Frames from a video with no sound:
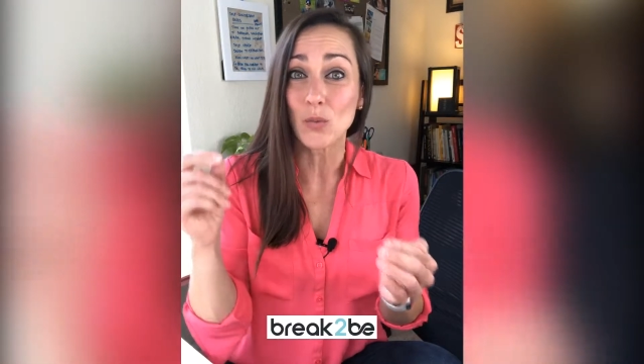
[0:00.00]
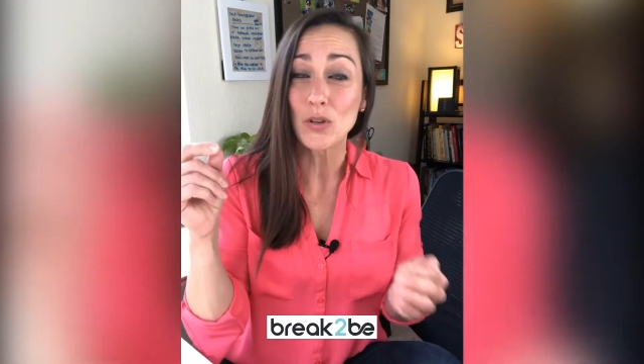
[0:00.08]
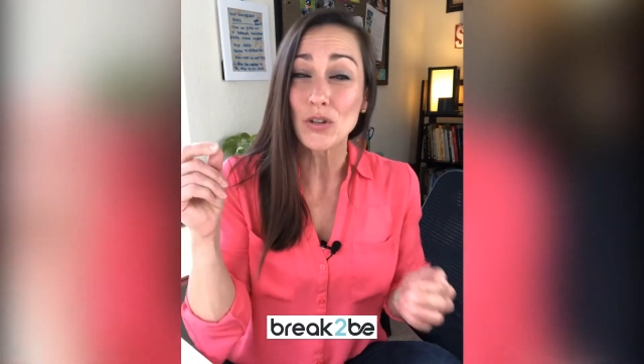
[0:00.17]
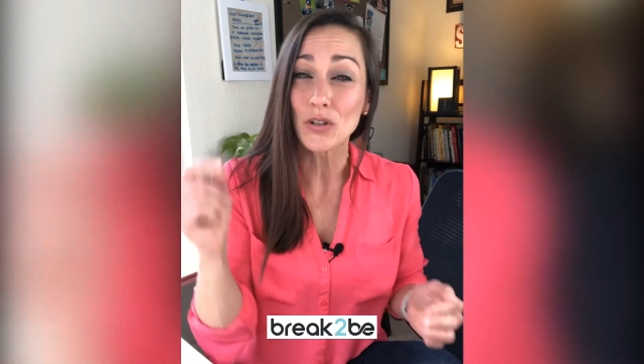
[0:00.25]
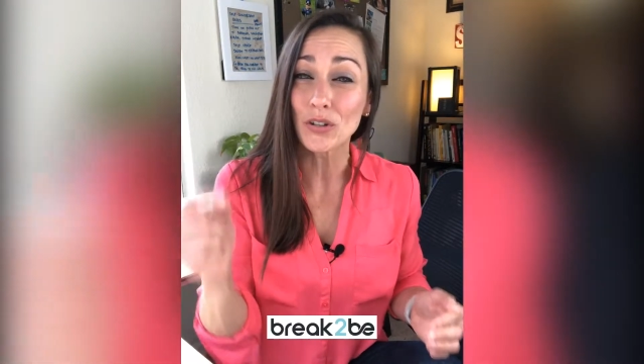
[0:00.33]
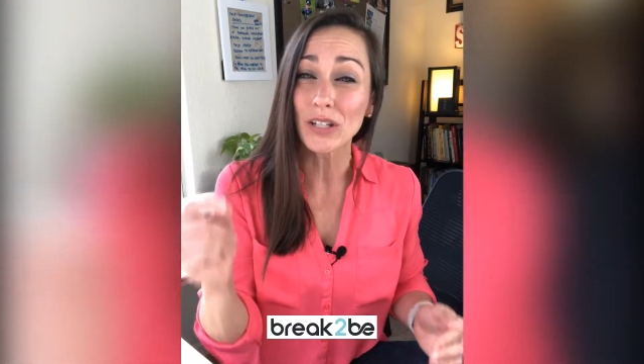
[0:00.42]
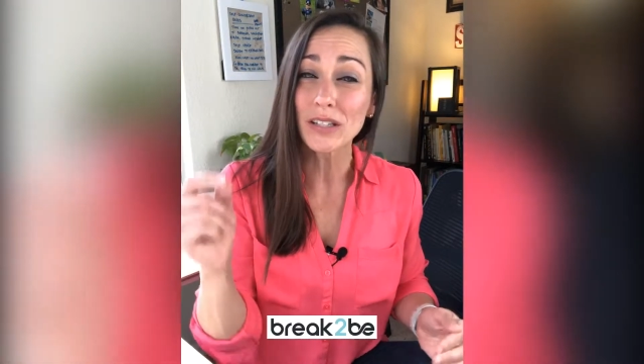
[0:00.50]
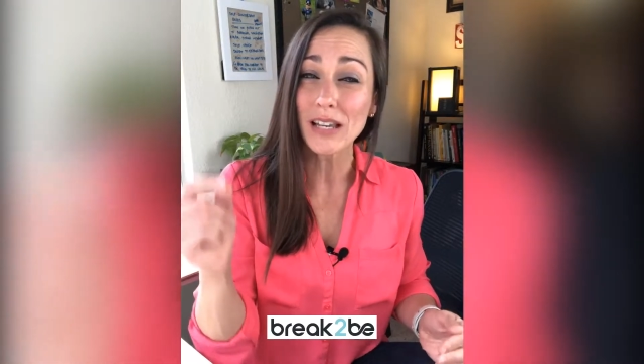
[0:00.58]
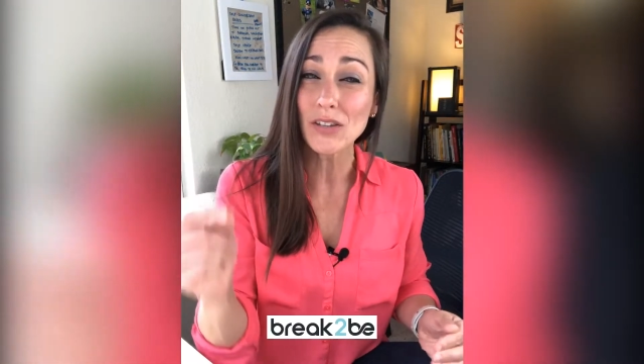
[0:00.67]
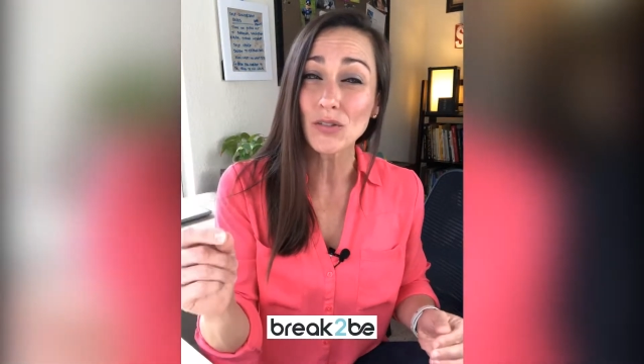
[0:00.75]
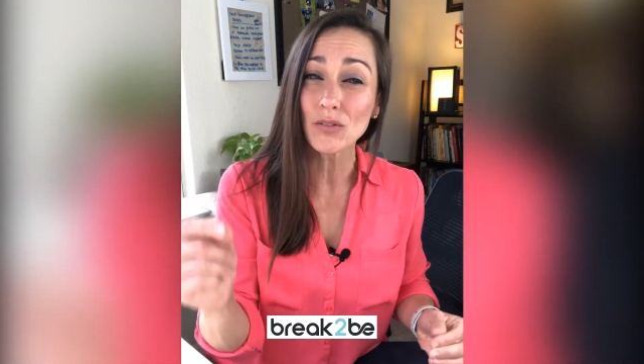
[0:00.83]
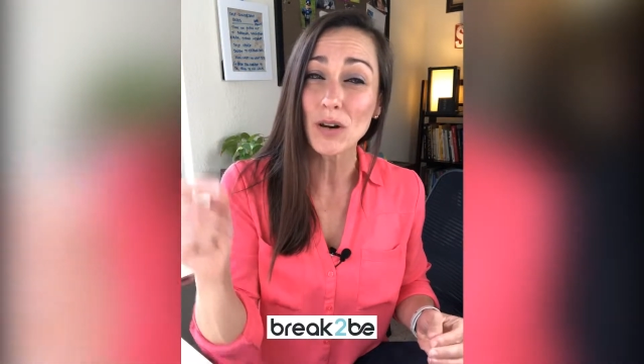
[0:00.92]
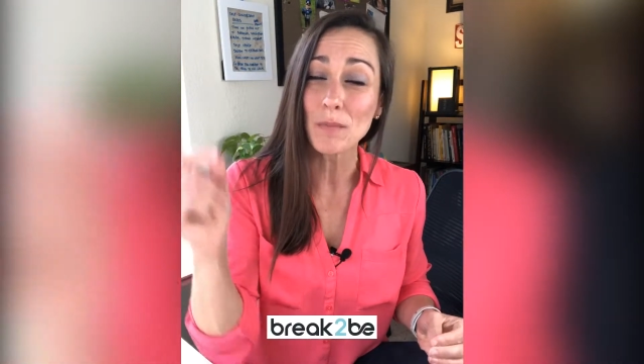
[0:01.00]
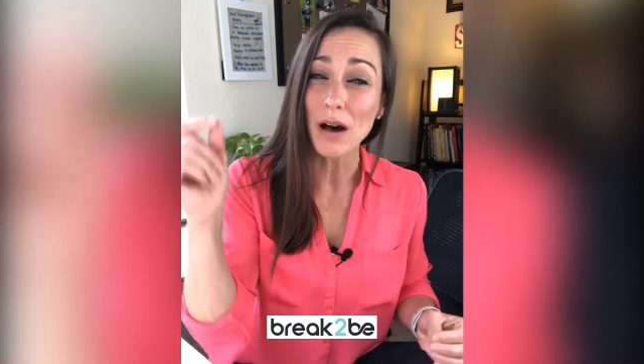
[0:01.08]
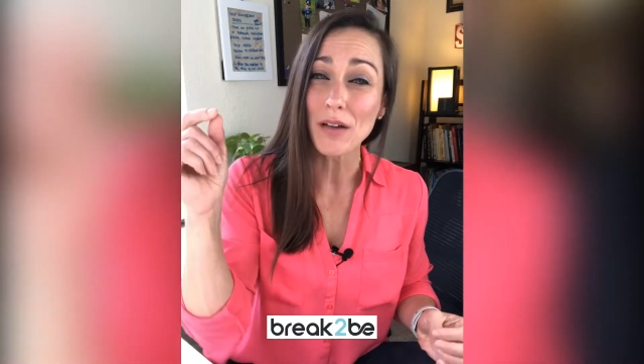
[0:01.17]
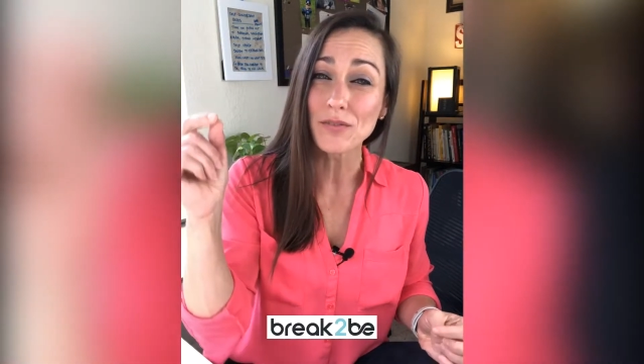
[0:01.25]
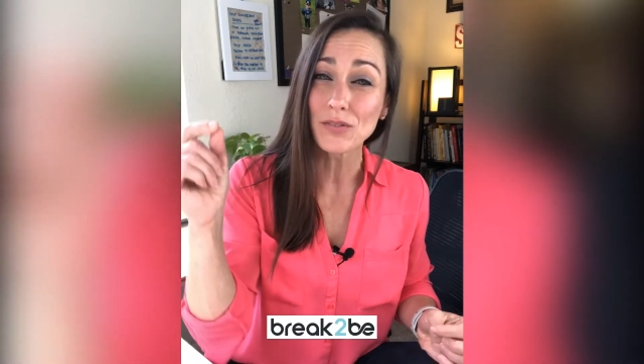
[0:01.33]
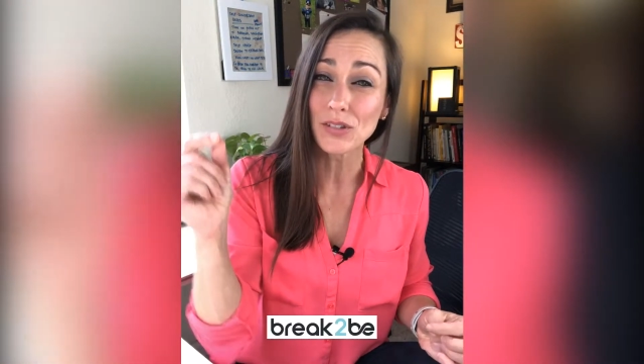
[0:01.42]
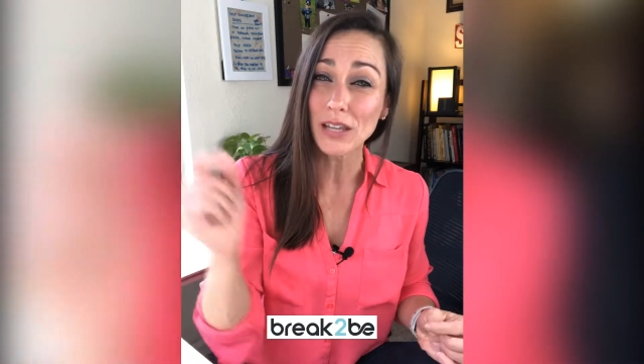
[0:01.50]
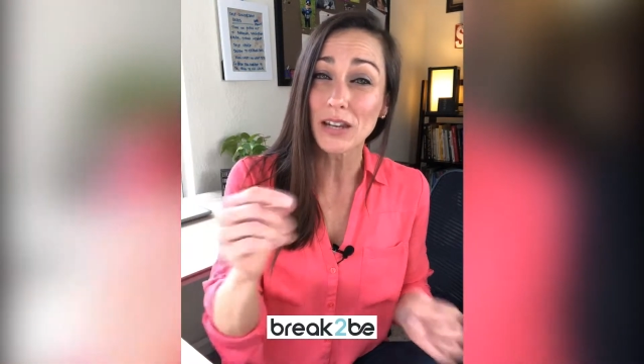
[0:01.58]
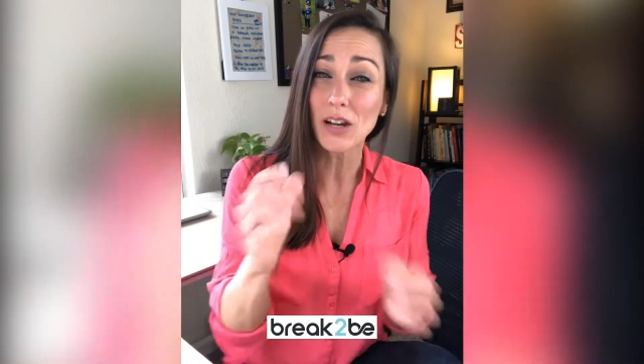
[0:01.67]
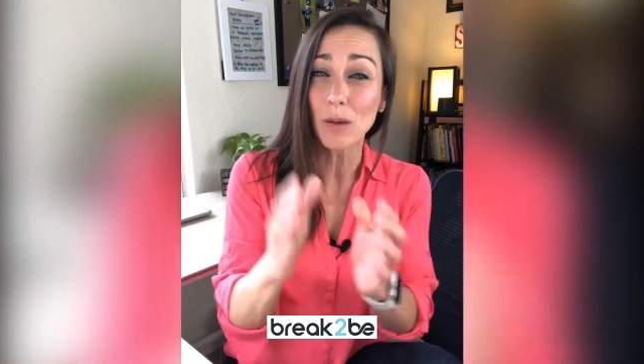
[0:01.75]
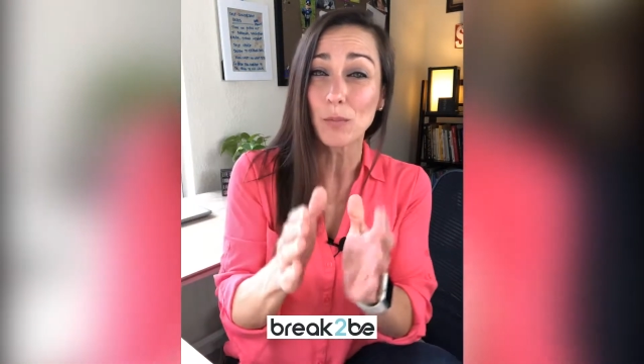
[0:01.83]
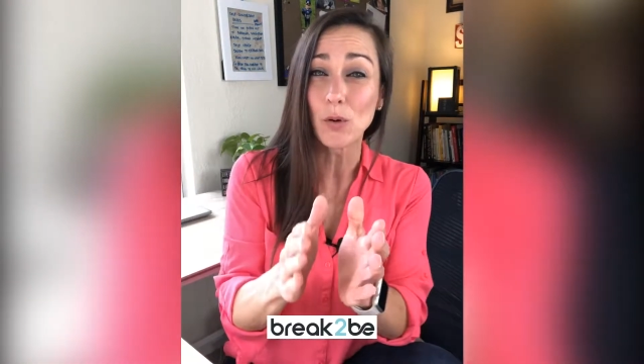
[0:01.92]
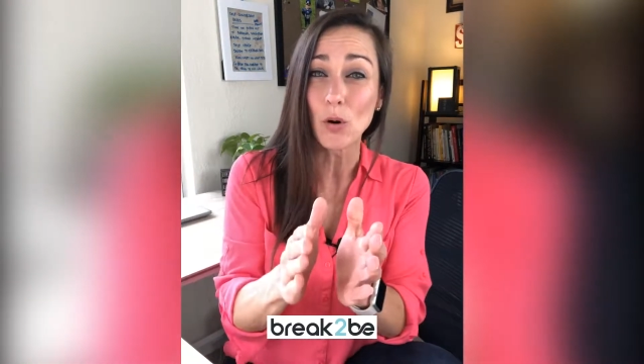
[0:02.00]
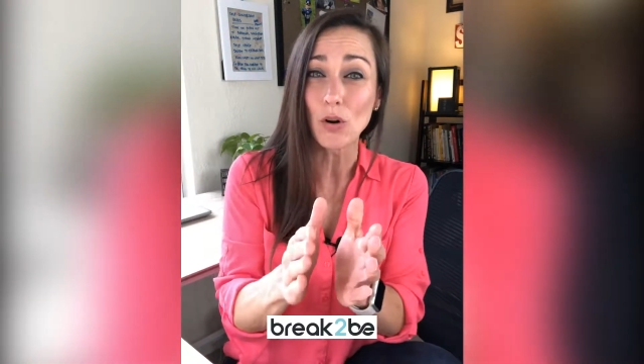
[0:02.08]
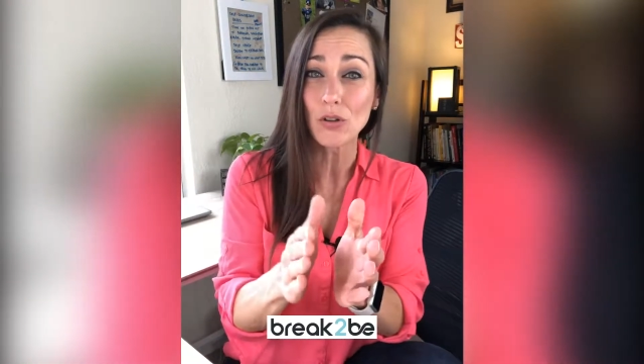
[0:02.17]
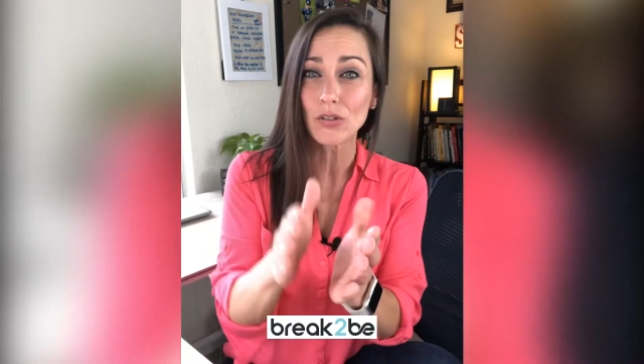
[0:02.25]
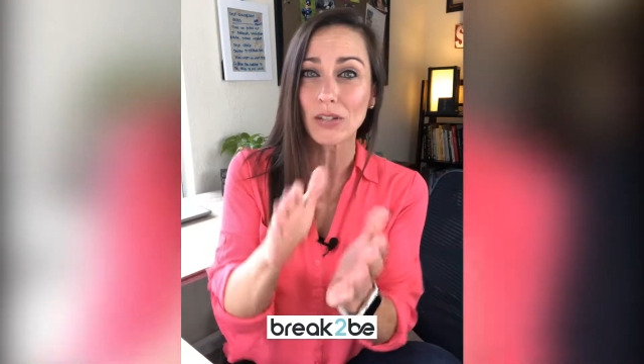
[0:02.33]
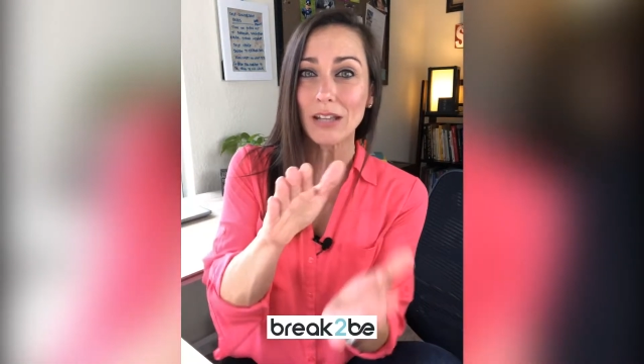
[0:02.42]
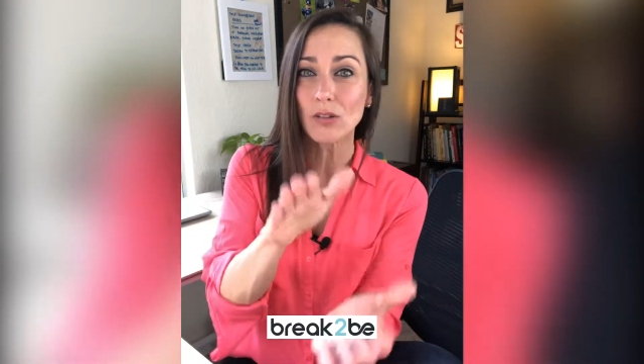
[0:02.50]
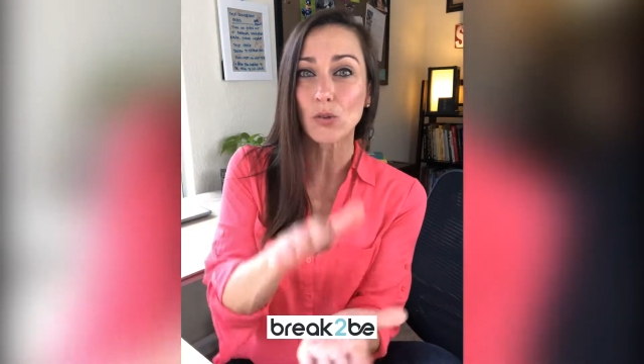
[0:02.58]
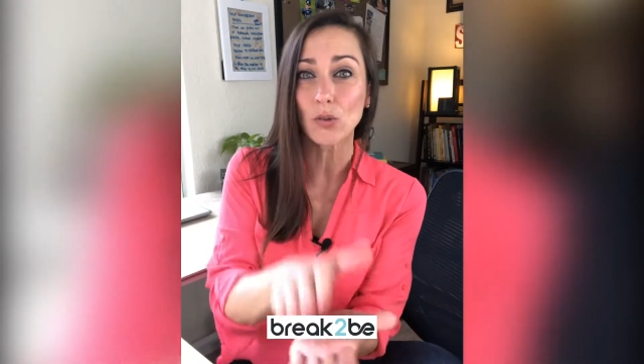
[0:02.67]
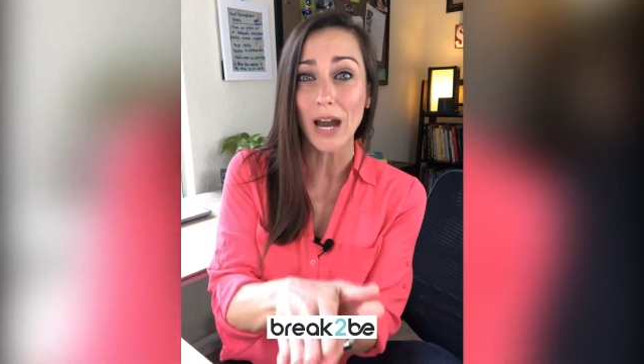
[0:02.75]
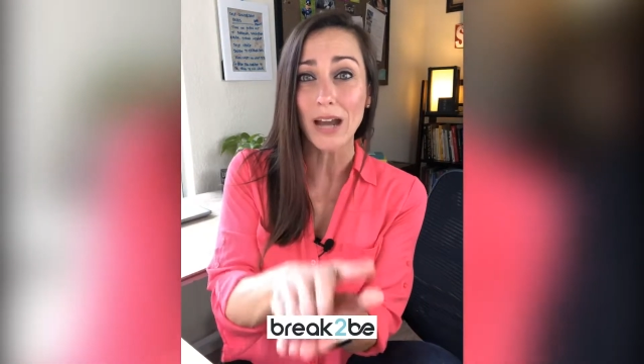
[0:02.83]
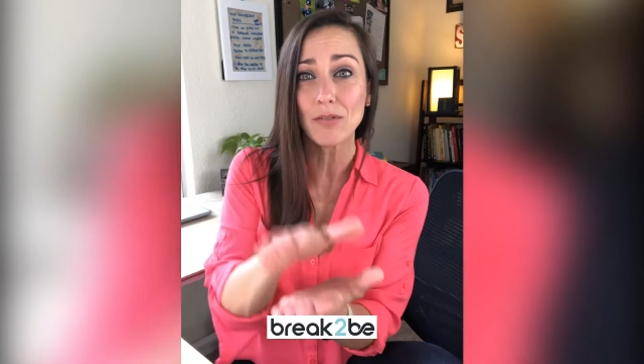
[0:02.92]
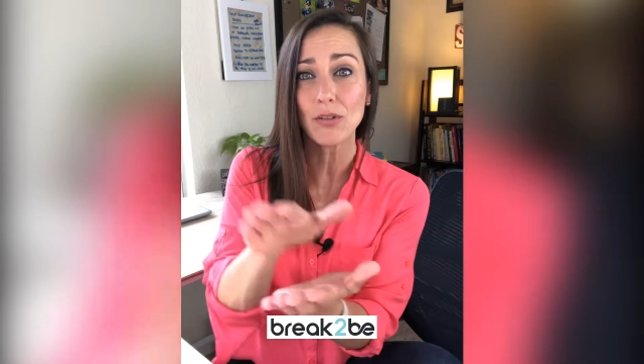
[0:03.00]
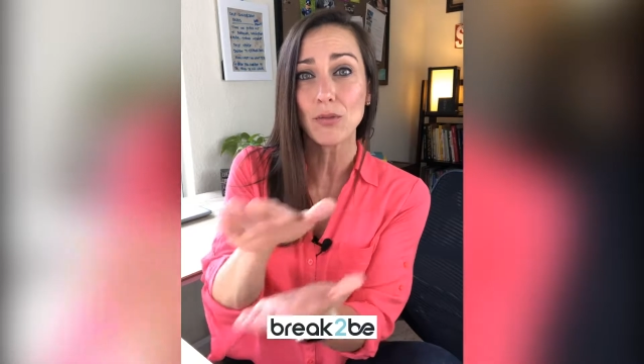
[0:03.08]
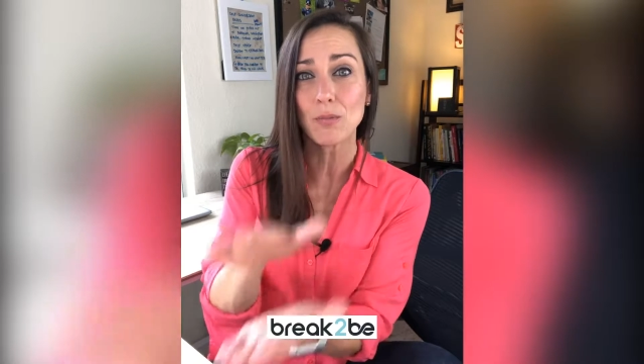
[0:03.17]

when you're intentional about setting up goals that drive you